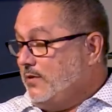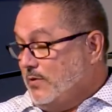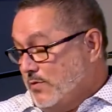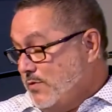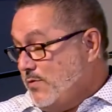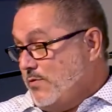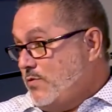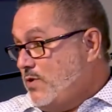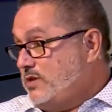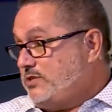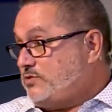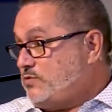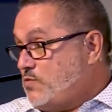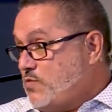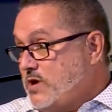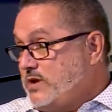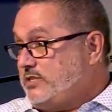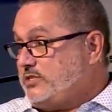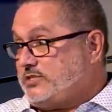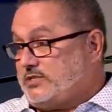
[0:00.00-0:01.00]

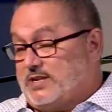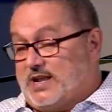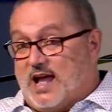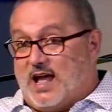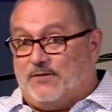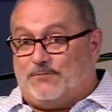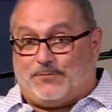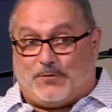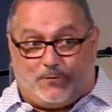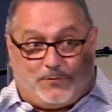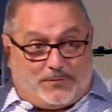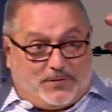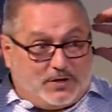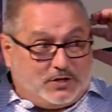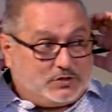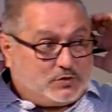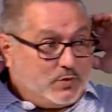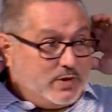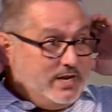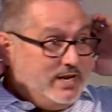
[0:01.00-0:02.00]
Once God
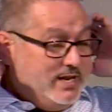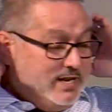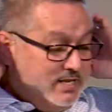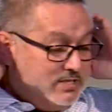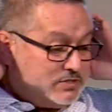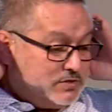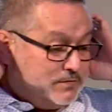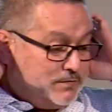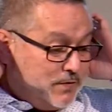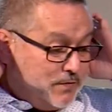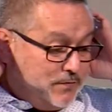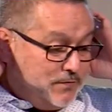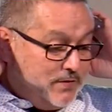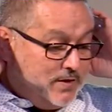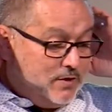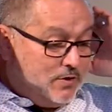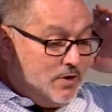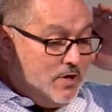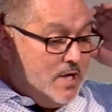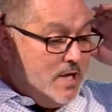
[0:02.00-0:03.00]
fulfills what he needs to
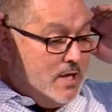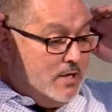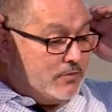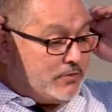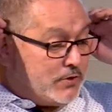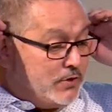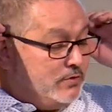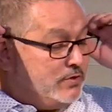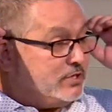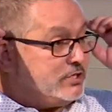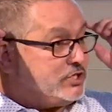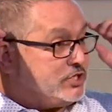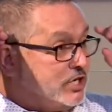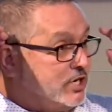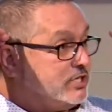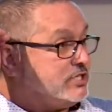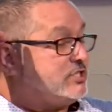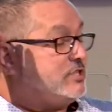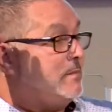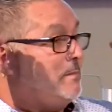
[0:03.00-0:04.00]
fulfill through the
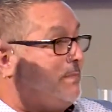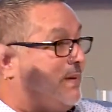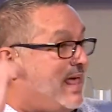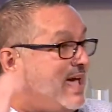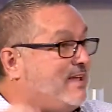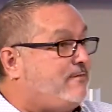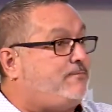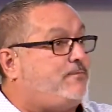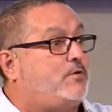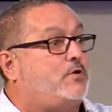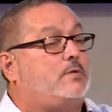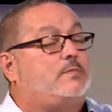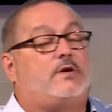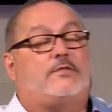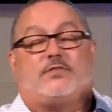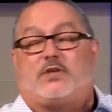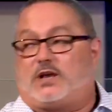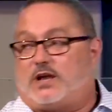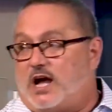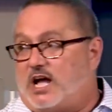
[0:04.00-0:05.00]
church, the platform
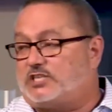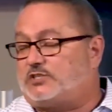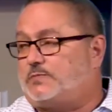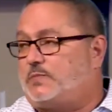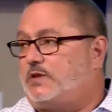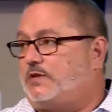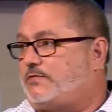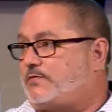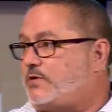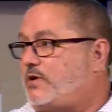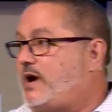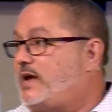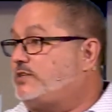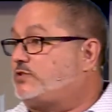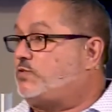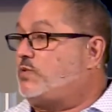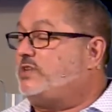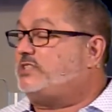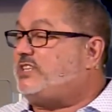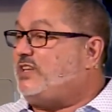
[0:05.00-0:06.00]
of the gospel of
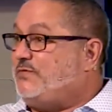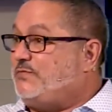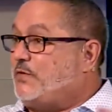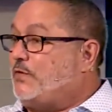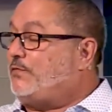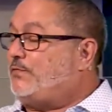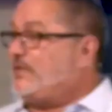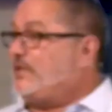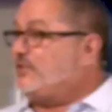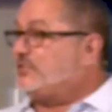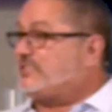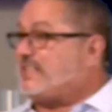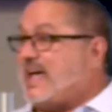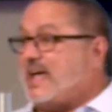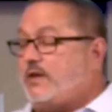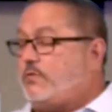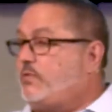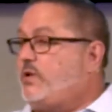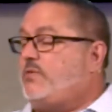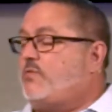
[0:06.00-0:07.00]
Christ, once he fulfills
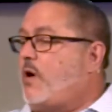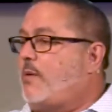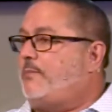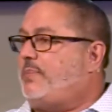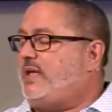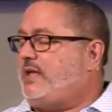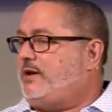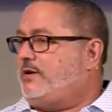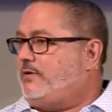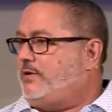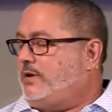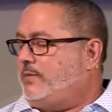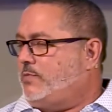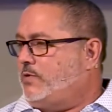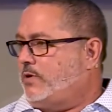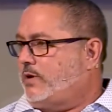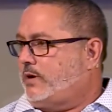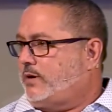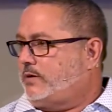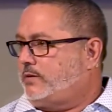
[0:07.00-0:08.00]
that, we won't be here
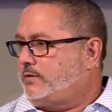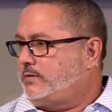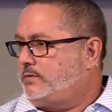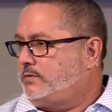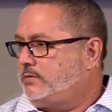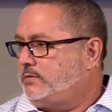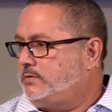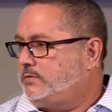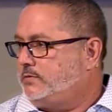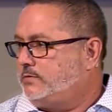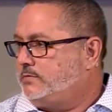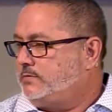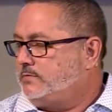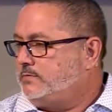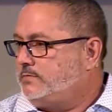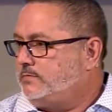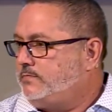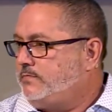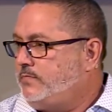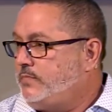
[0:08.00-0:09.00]
anymore.
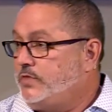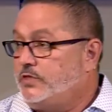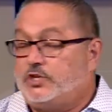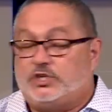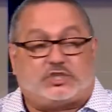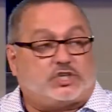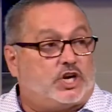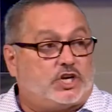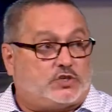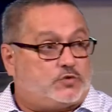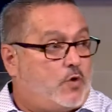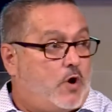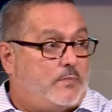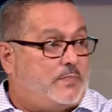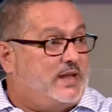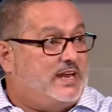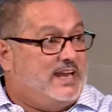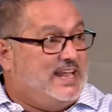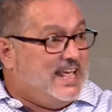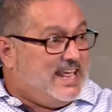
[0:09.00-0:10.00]
The church won't
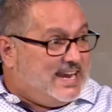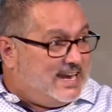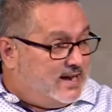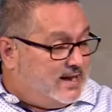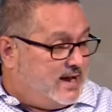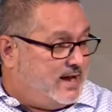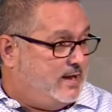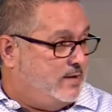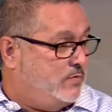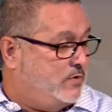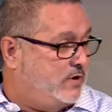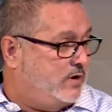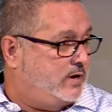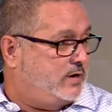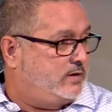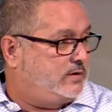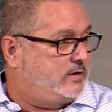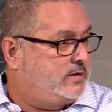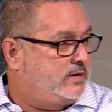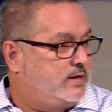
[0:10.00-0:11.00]
be needed anymore,
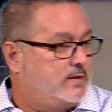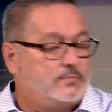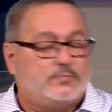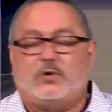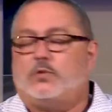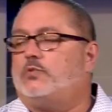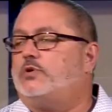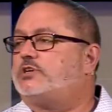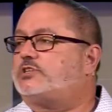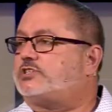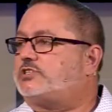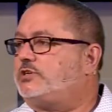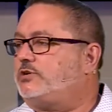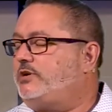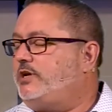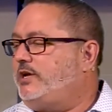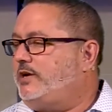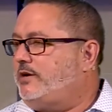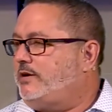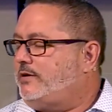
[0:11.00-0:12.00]
but we're still
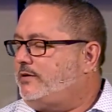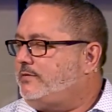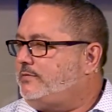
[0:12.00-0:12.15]
here.